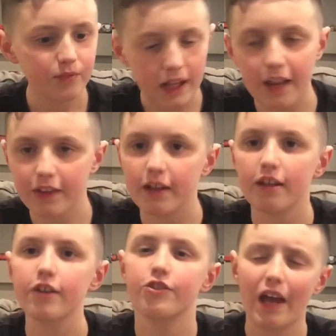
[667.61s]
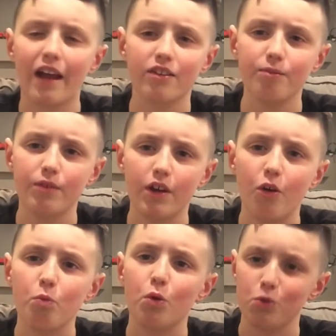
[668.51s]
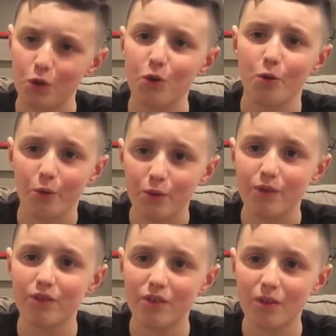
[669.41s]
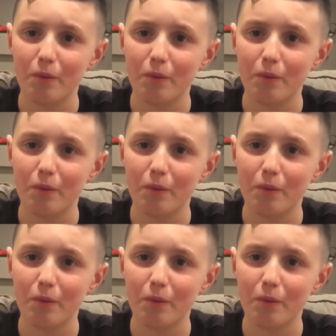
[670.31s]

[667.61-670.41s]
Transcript: And I think Jacksonville will lose